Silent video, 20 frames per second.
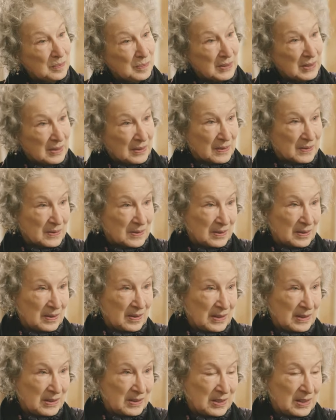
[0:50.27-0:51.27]
because in
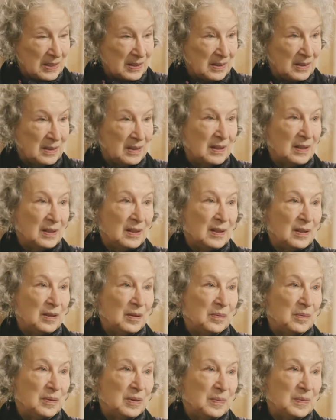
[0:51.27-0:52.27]

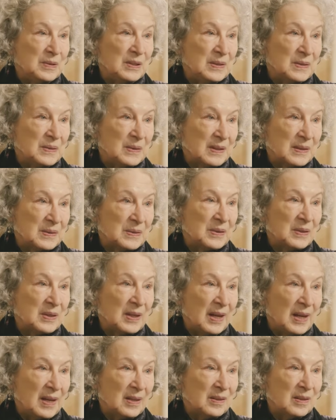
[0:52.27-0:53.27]
1956 in
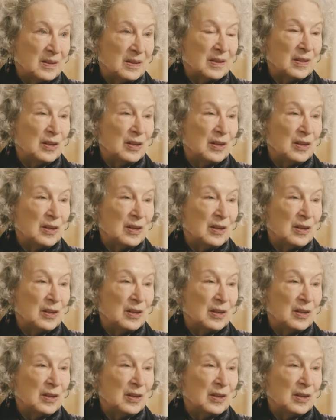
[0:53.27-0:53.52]
Canada,